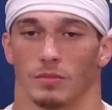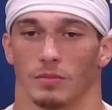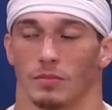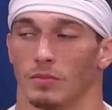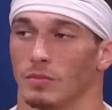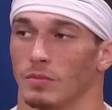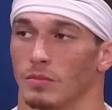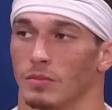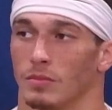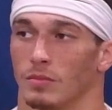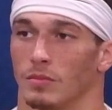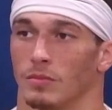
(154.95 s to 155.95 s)

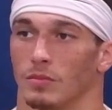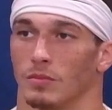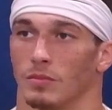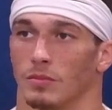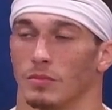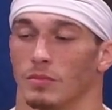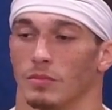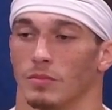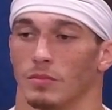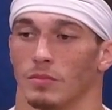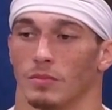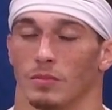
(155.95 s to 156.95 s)

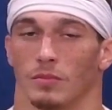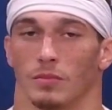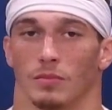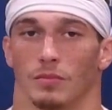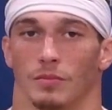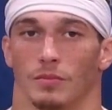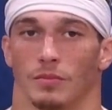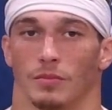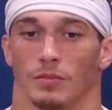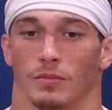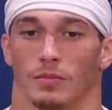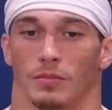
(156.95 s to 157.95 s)

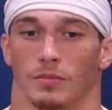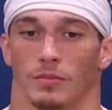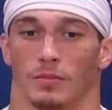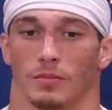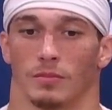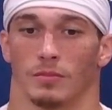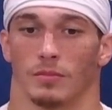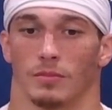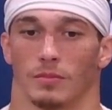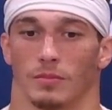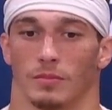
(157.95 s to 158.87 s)
The person shown says nothing.